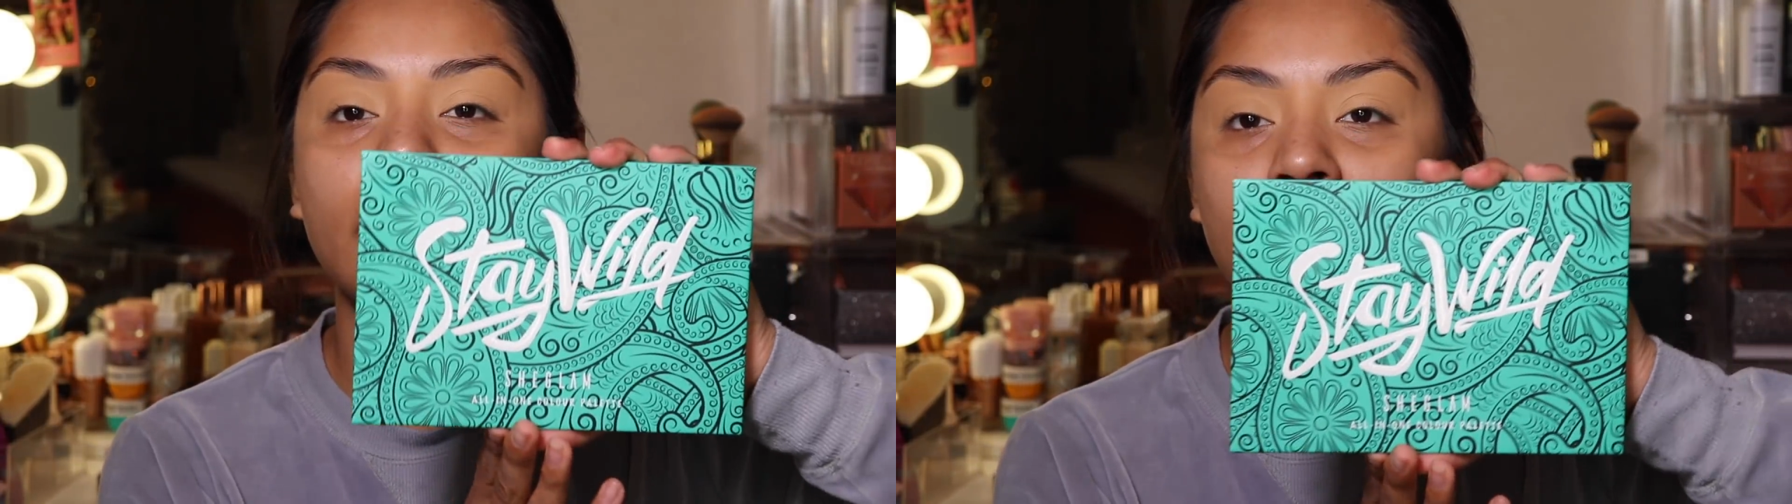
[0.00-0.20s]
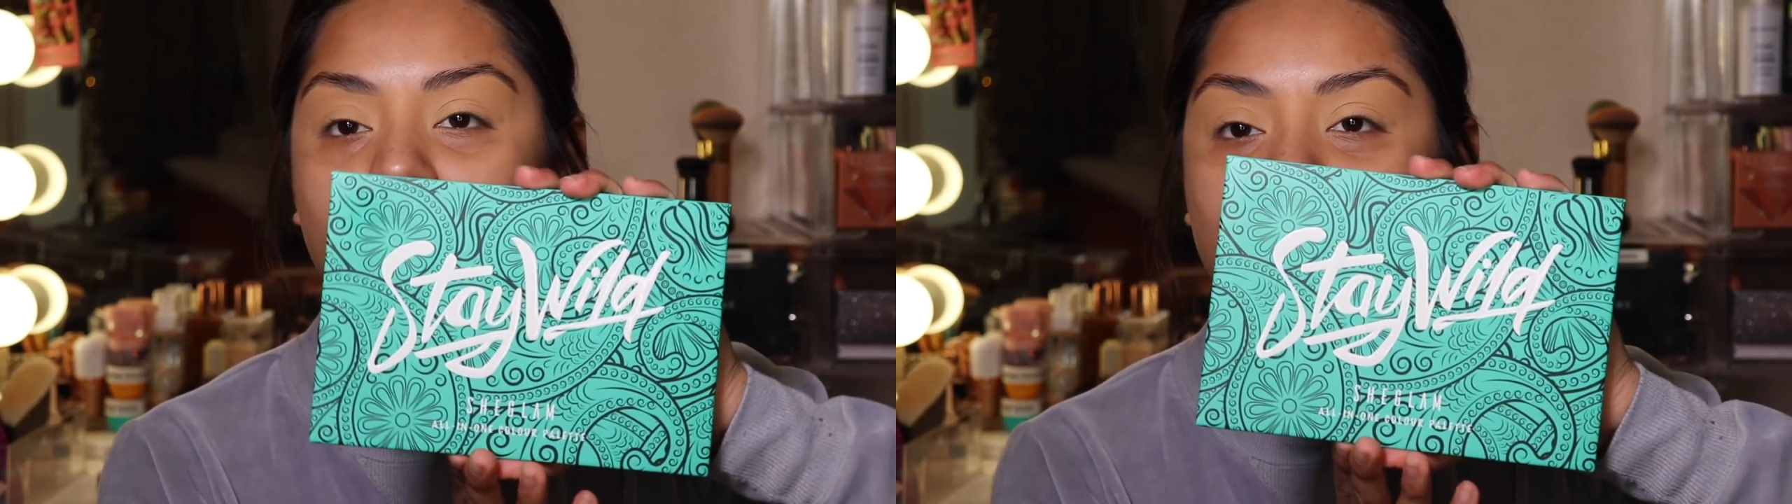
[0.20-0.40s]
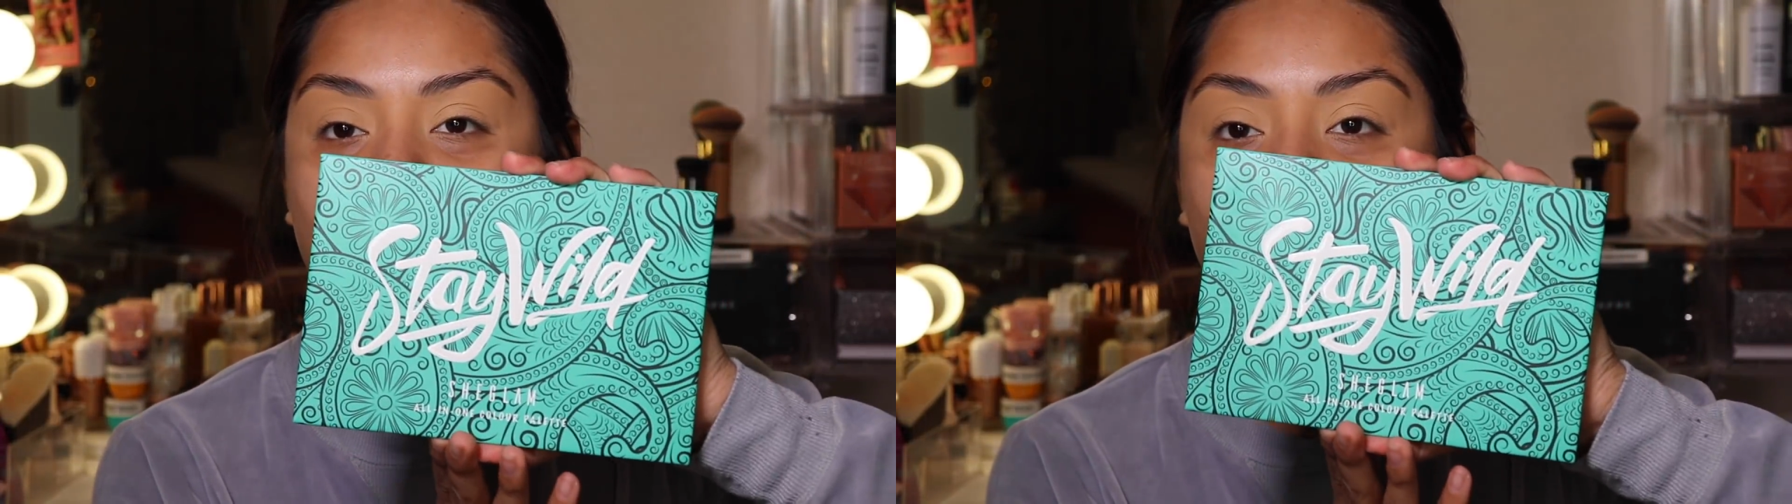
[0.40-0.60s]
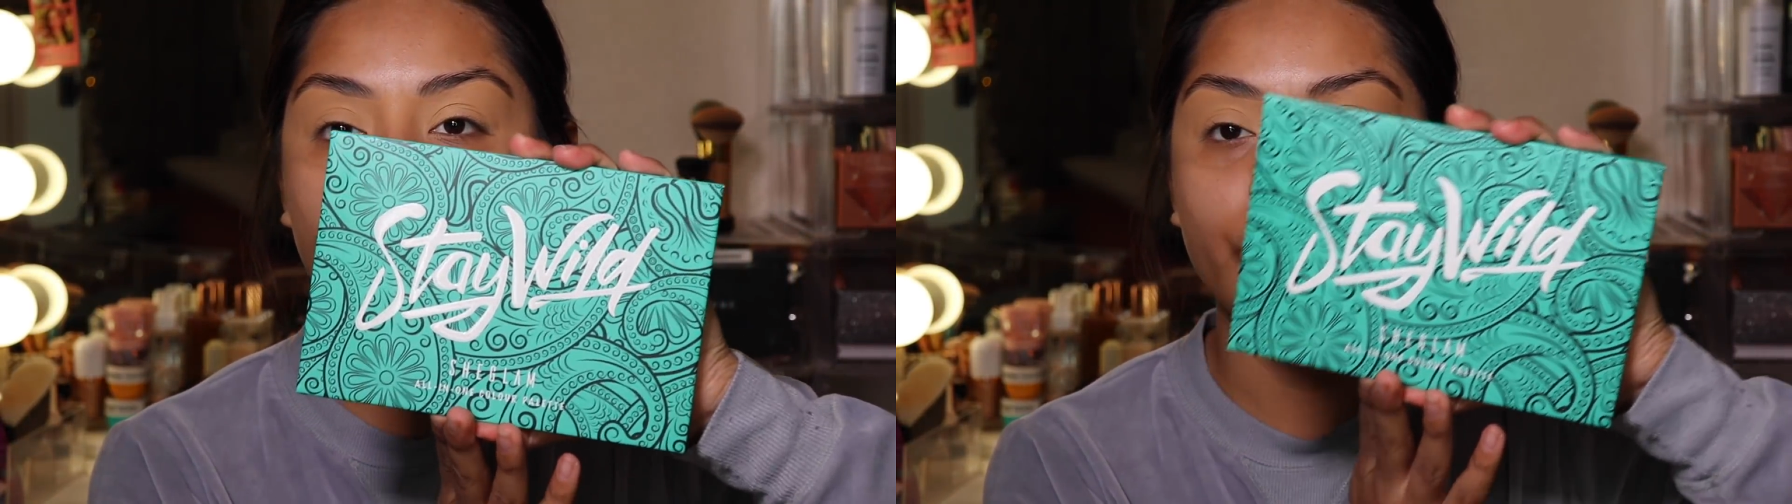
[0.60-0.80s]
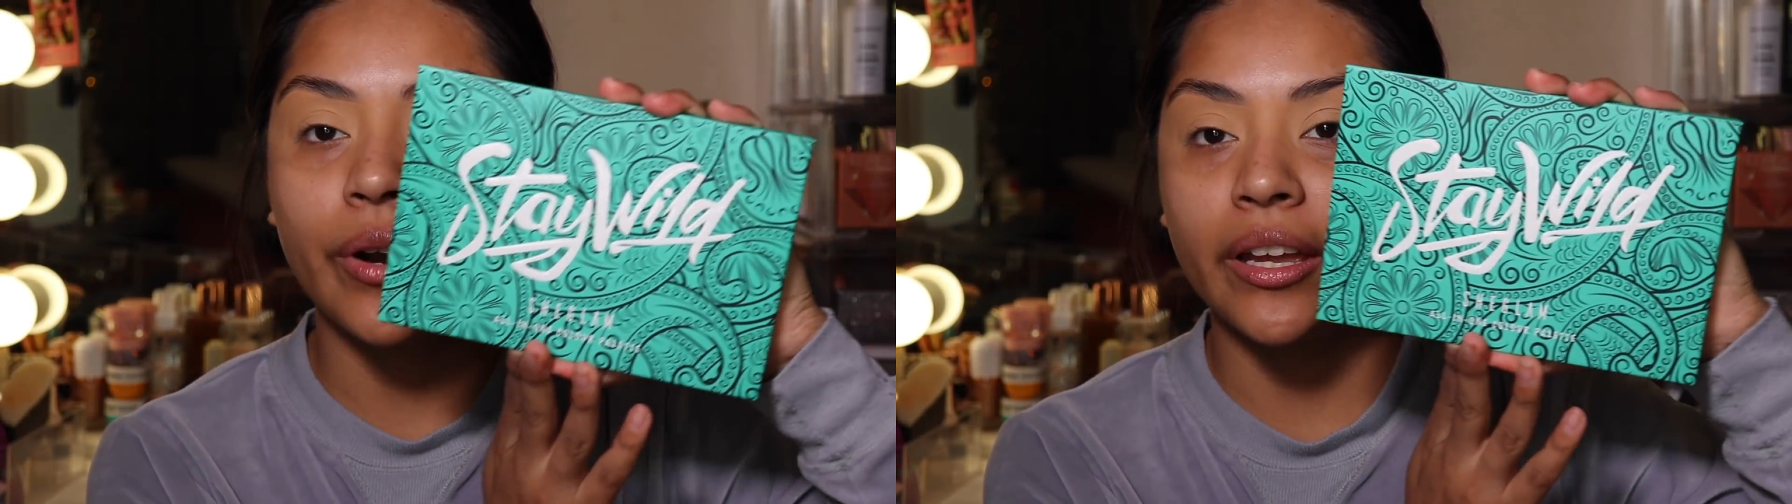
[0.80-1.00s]
It's this
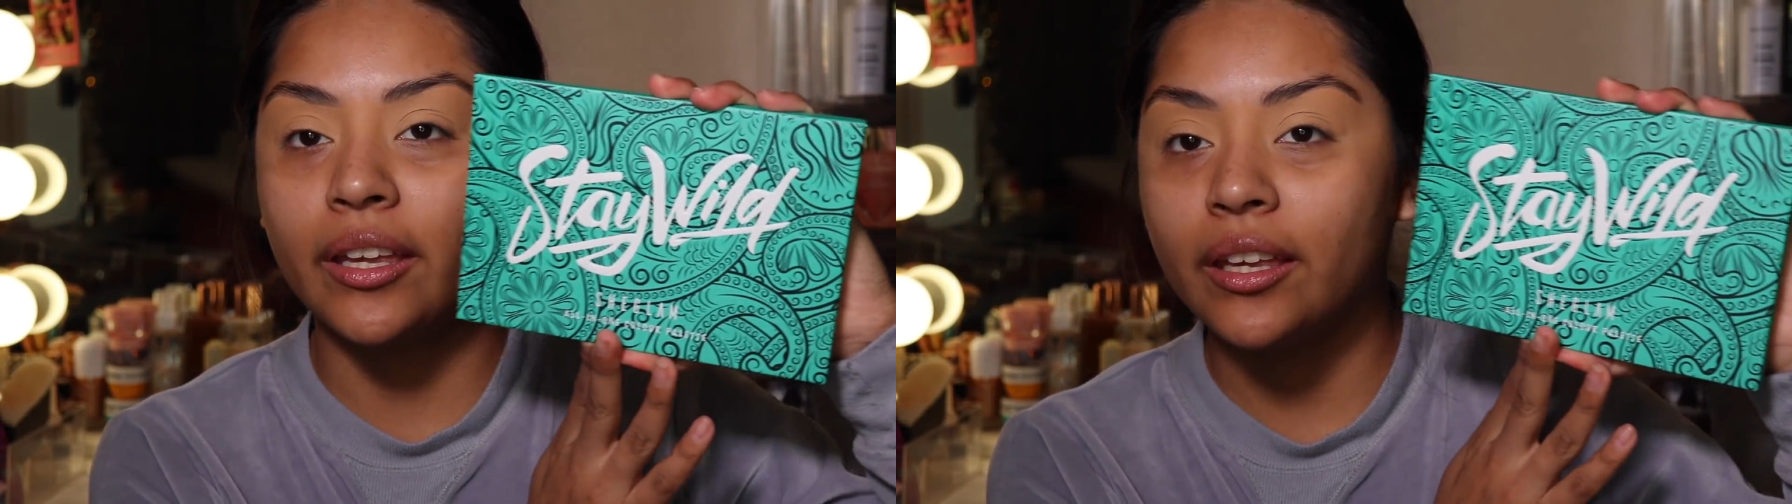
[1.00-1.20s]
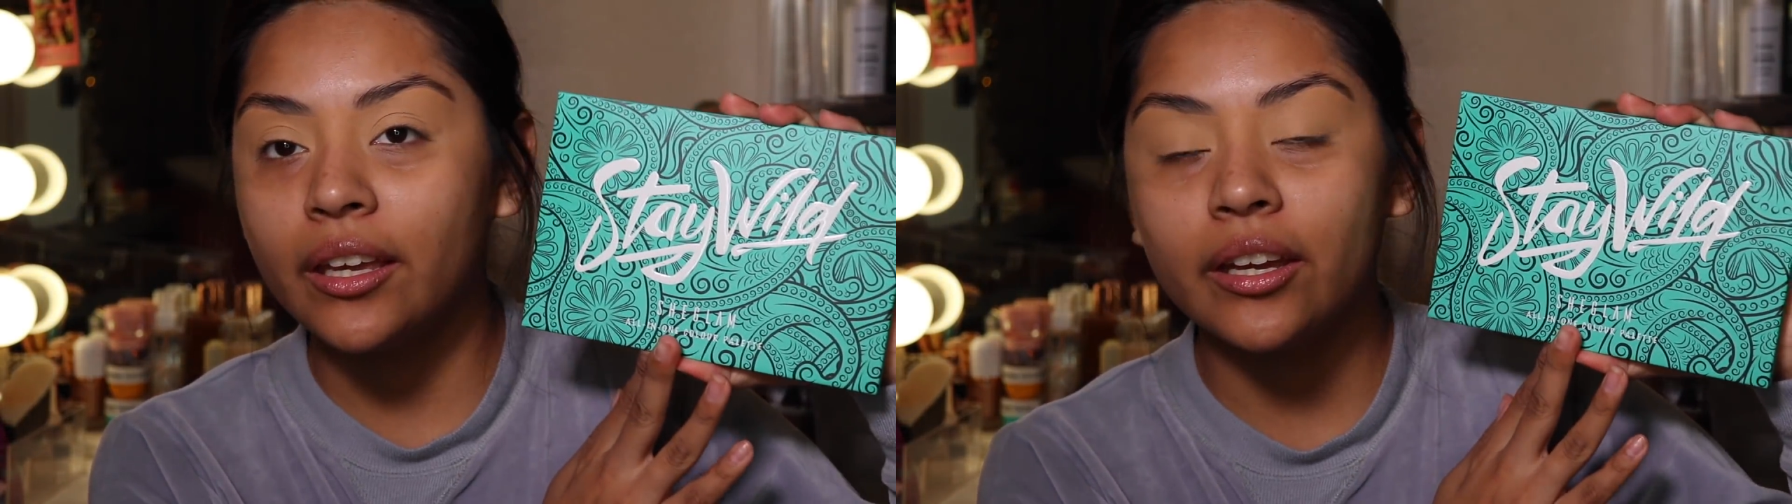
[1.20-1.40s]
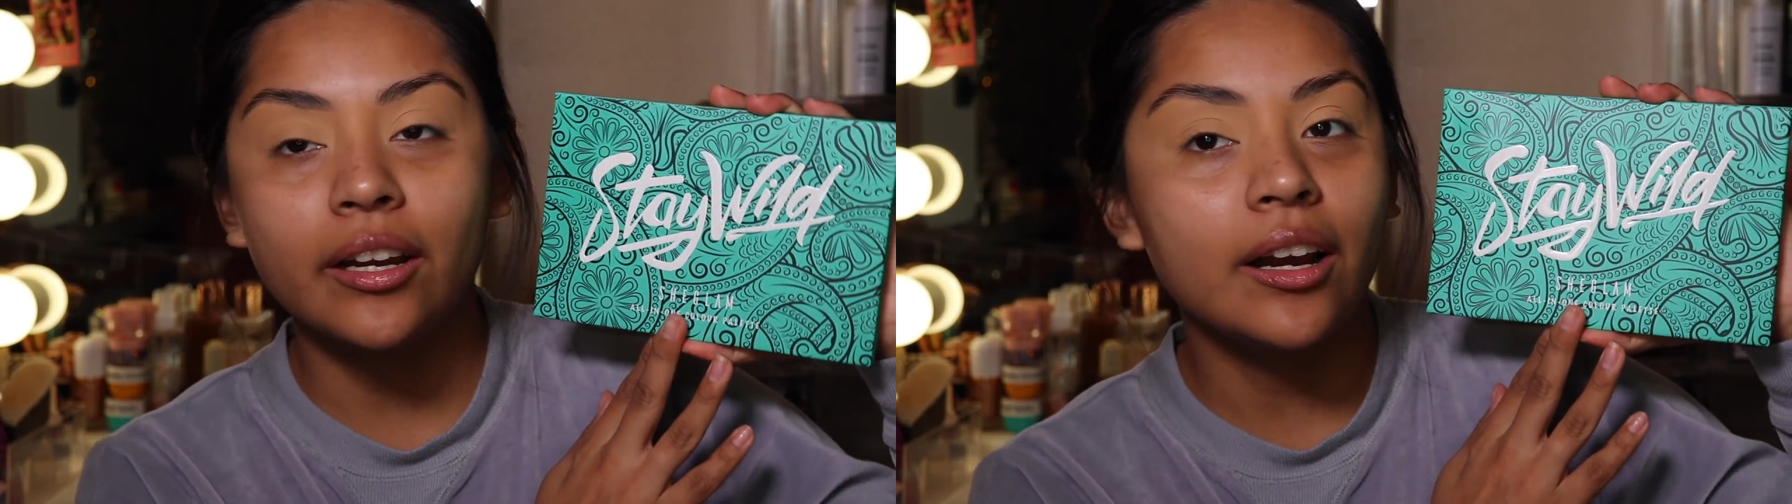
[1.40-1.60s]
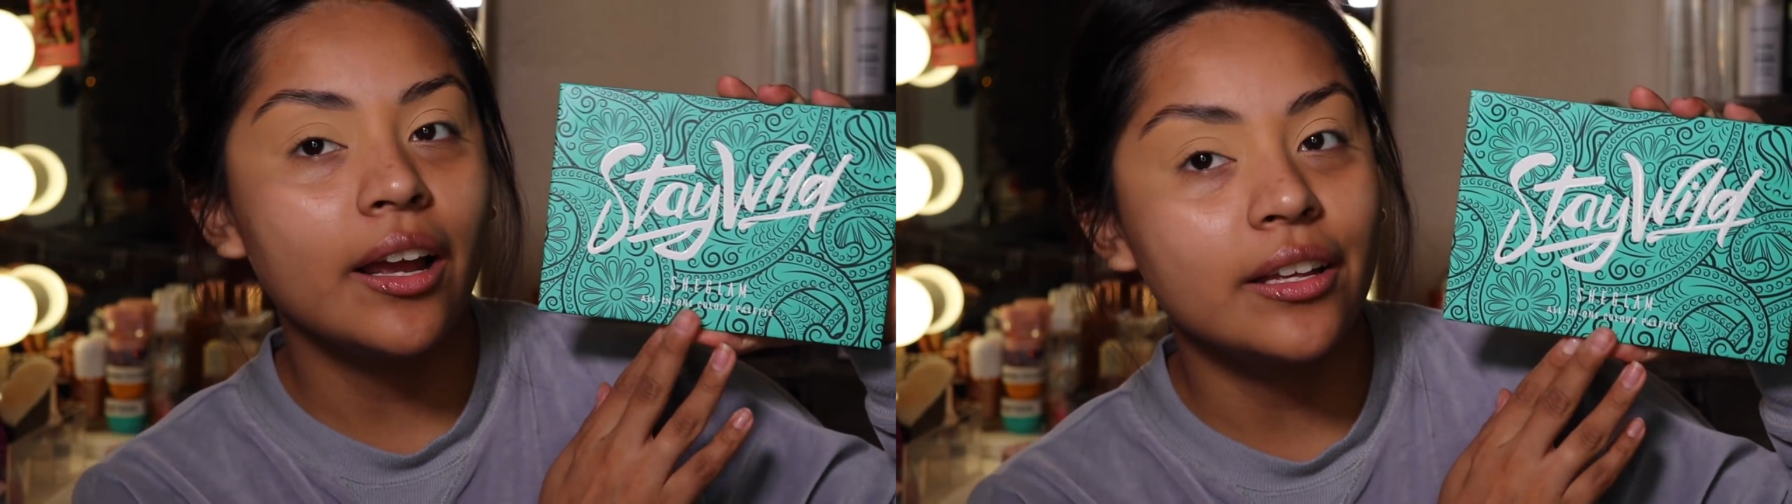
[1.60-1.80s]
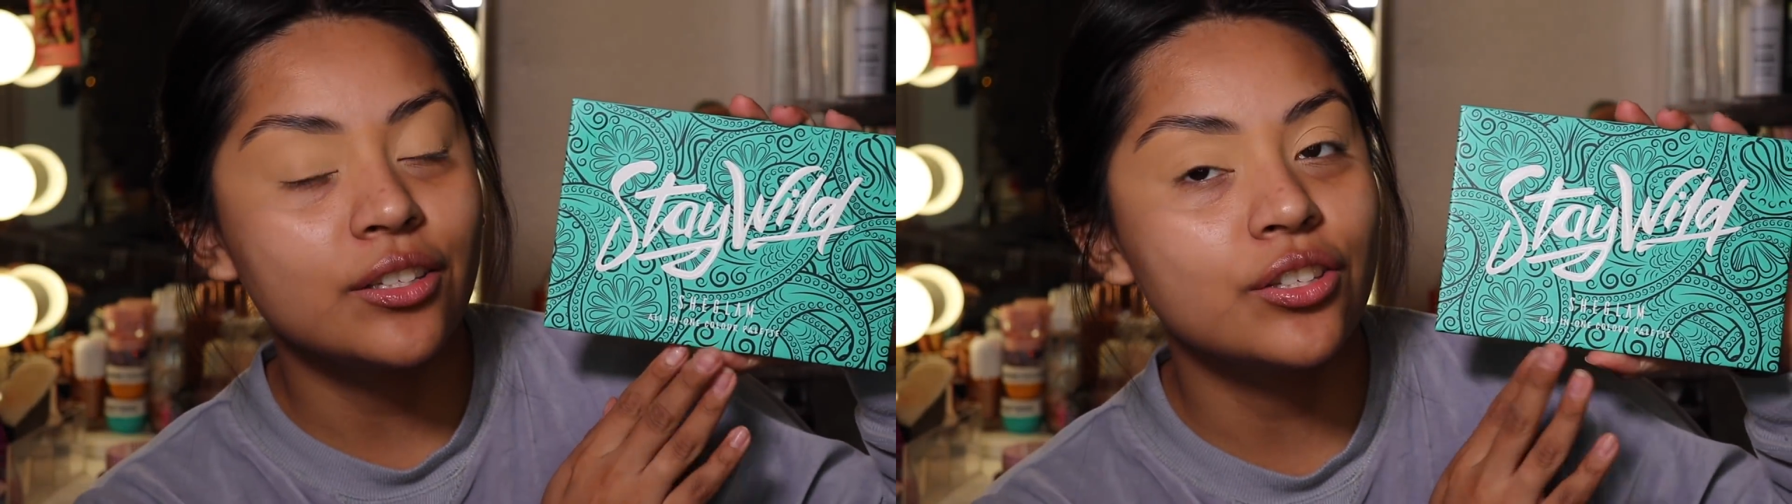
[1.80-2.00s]
one right here. It's